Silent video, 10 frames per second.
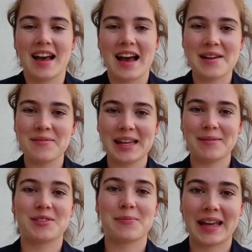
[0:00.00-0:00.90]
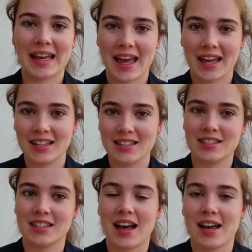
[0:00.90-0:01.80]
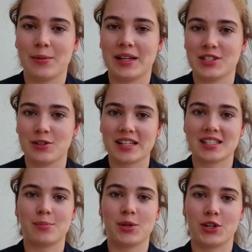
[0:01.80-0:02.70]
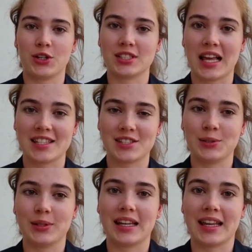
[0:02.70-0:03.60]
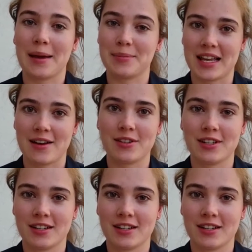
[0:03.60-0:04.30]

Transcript: Hi, my name is Rebecca Haines. I went to Rustenburg Girls High School in Cape Town.